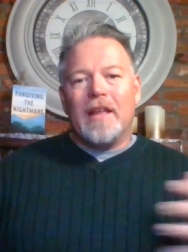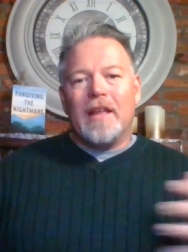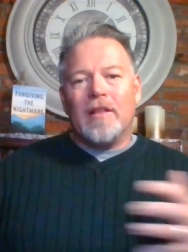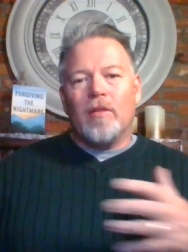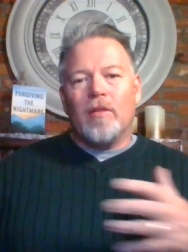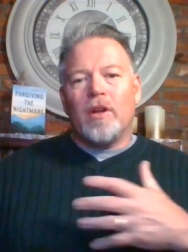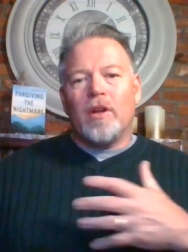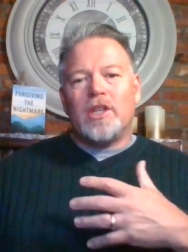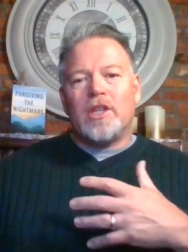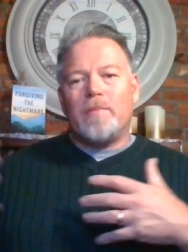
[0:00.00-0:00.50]

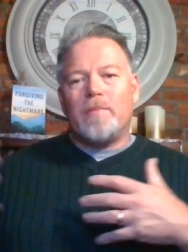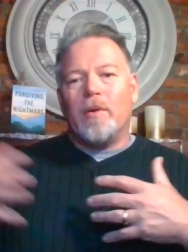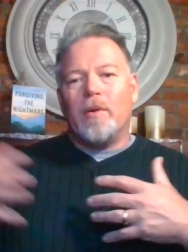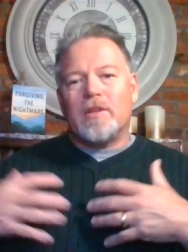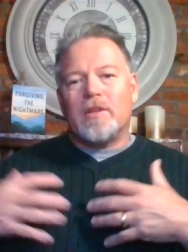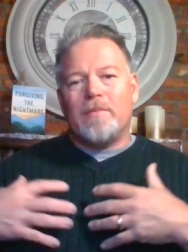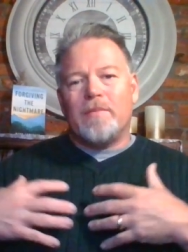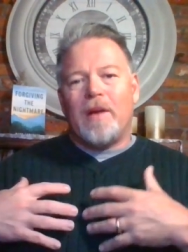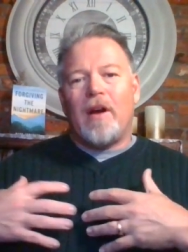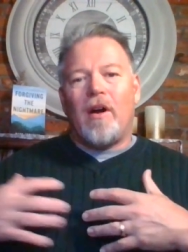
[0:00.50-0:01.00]
And the Lord
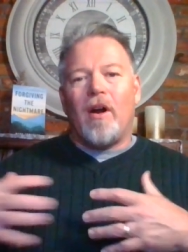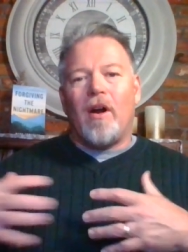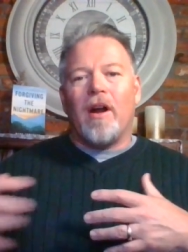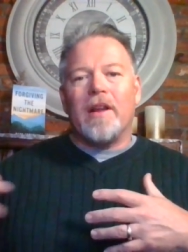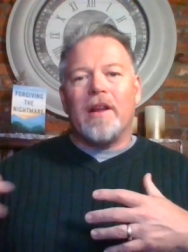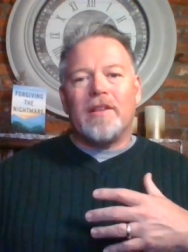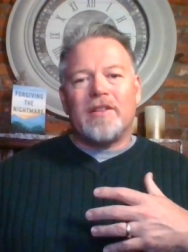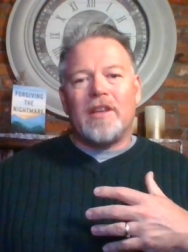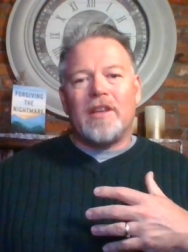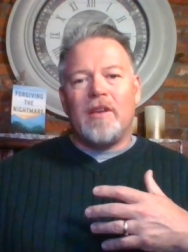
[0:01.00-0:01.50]
spoke to my
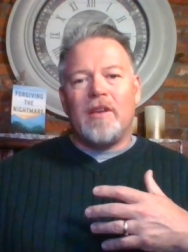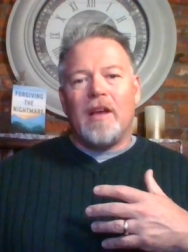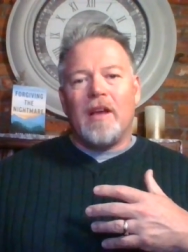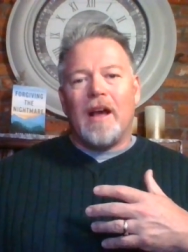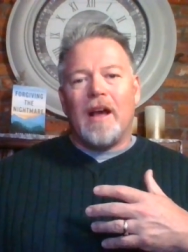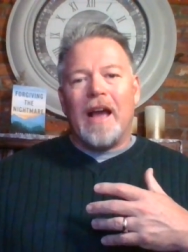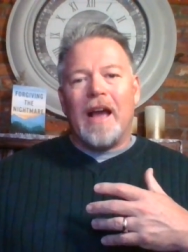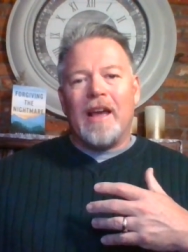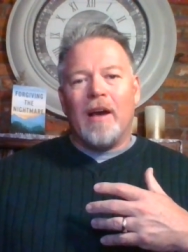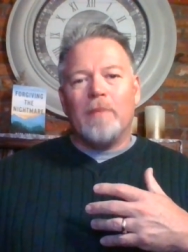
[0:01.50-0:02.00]
heart and said,
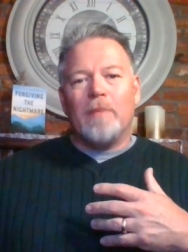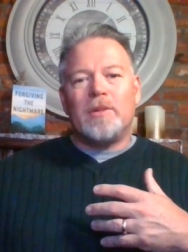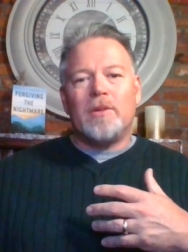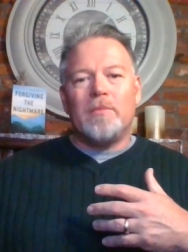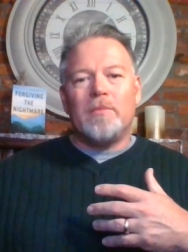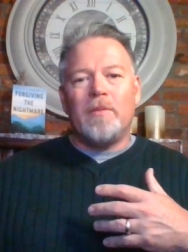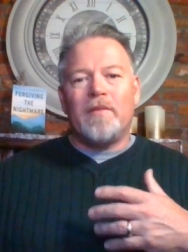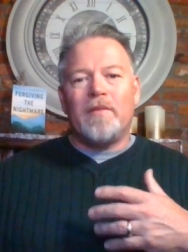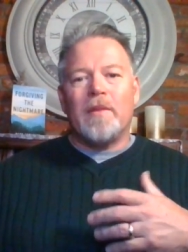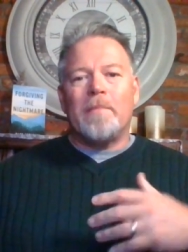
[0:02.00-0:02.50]
I
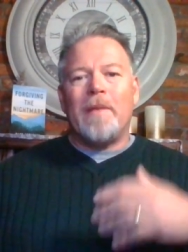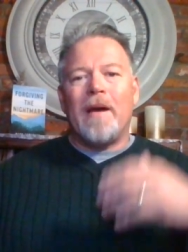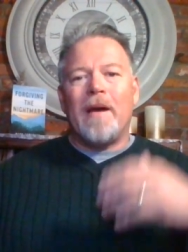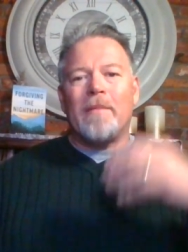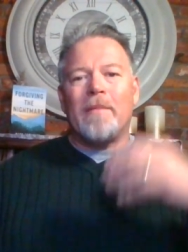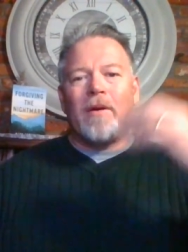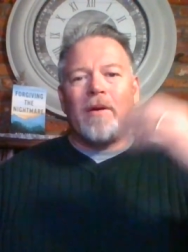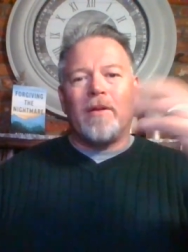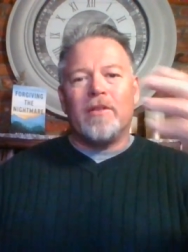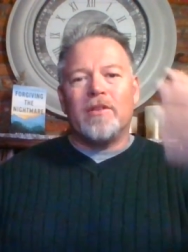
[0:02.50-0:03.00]
helped you move the
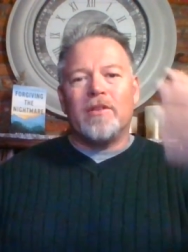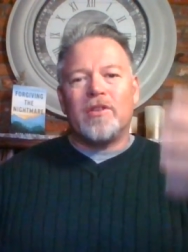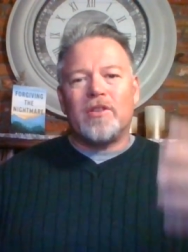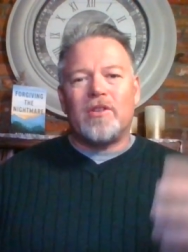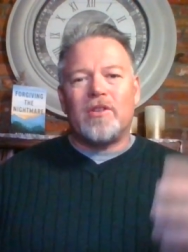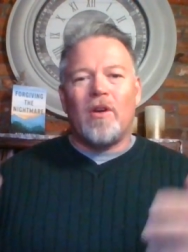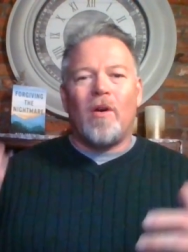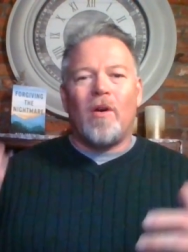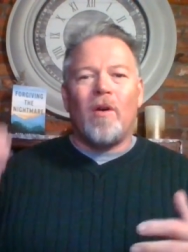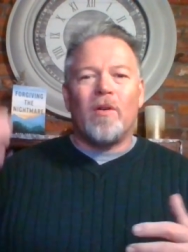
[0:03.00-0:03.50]
pebble, the
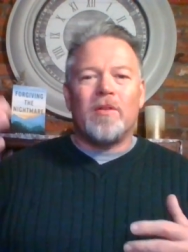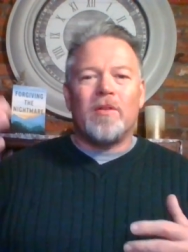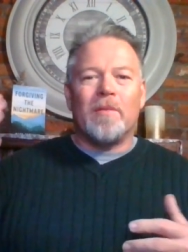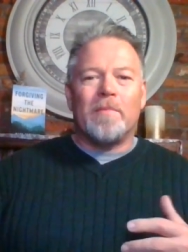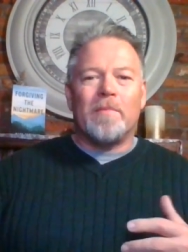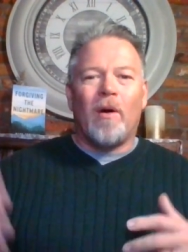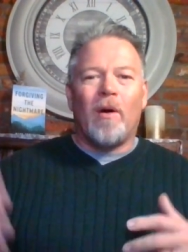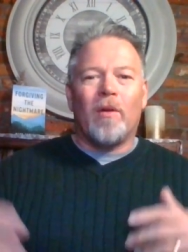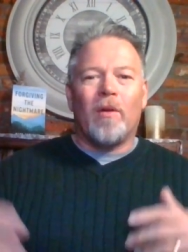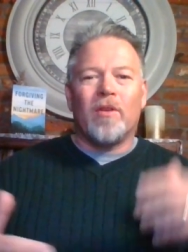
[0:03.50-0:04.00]
stone,
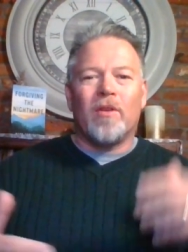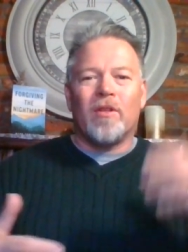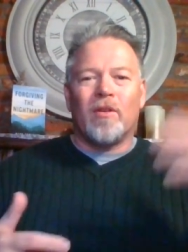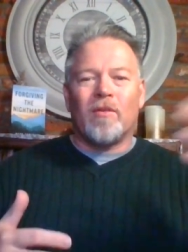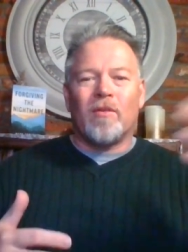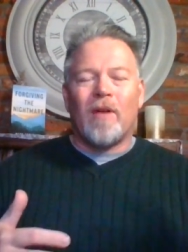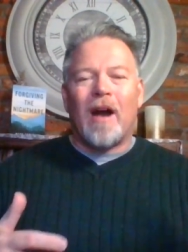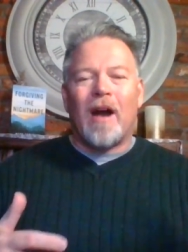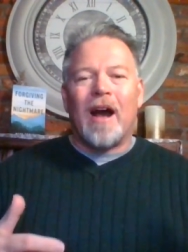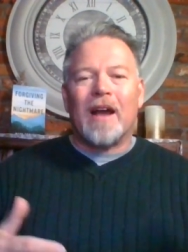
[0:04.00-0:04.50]
the boulder,
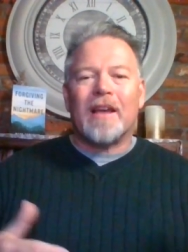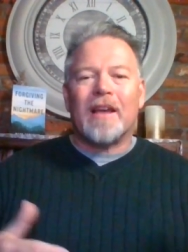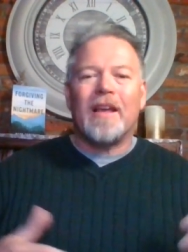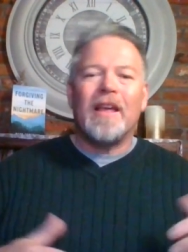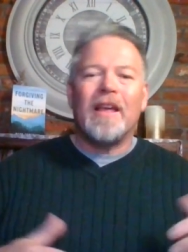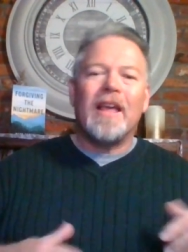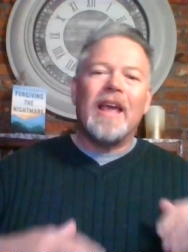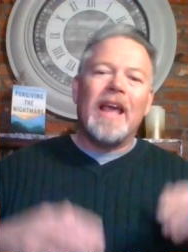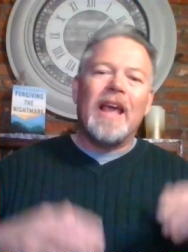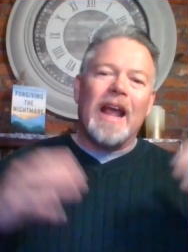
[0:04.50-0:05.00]
the rock,
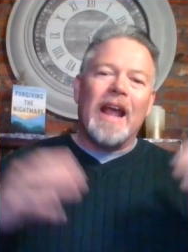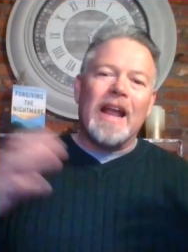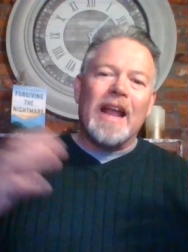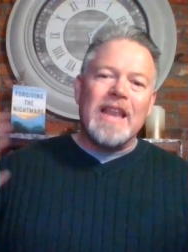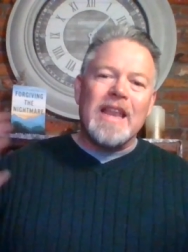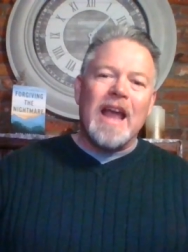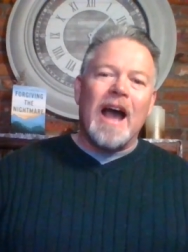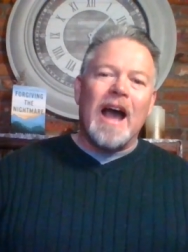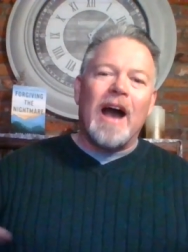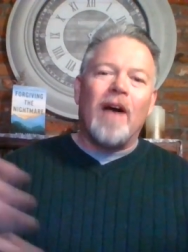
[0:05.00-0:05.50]

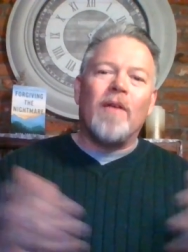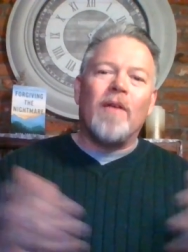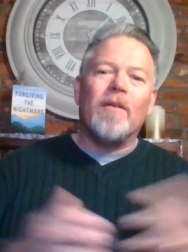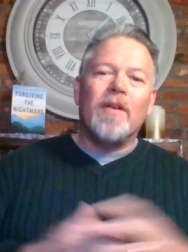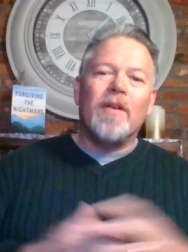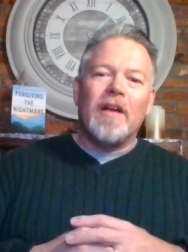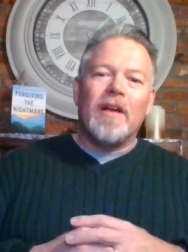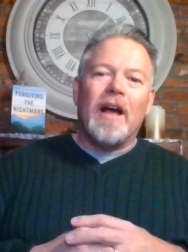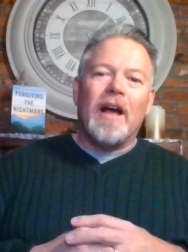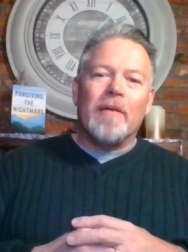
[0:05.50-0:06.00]
and
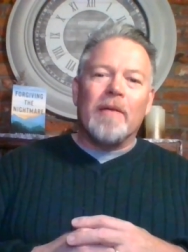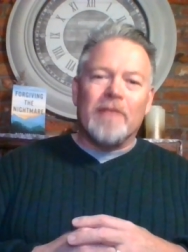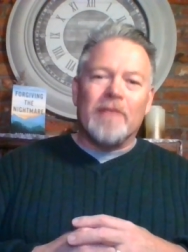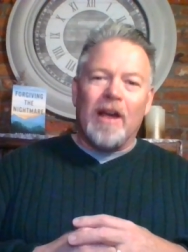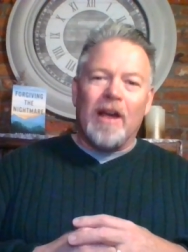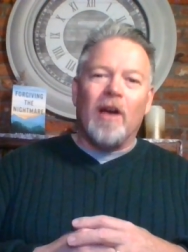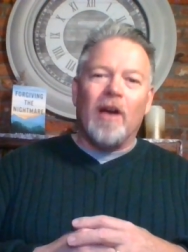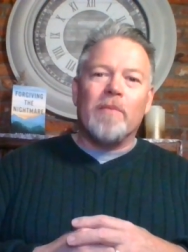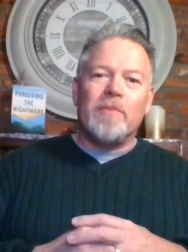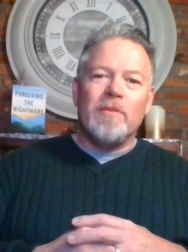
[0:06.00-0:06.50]
now I'm
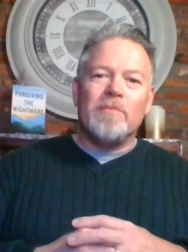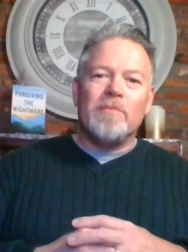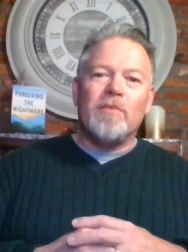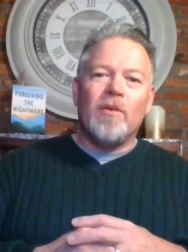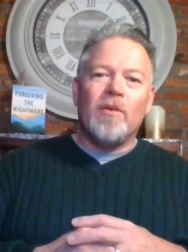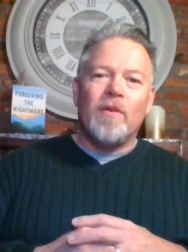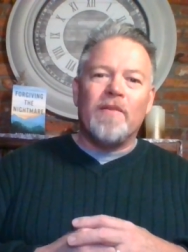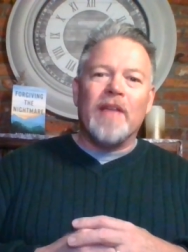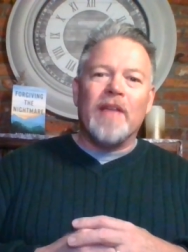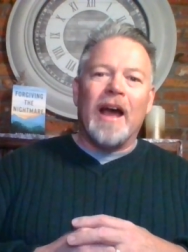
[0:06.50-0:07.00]
going to help you
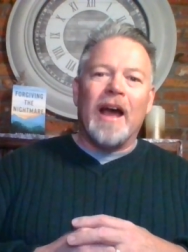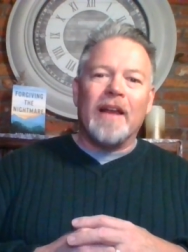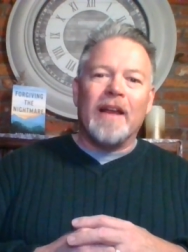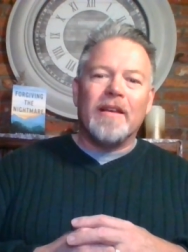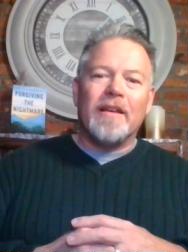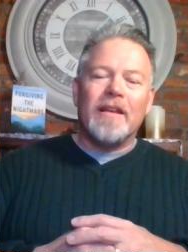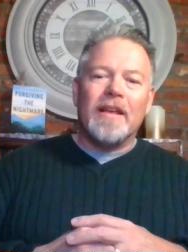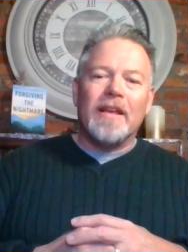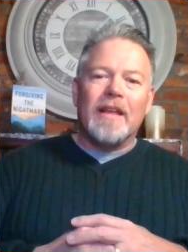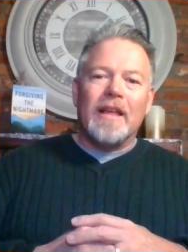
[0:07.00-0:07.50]
move
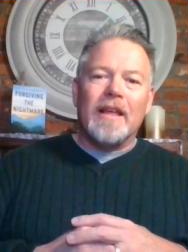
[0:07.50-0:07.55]
that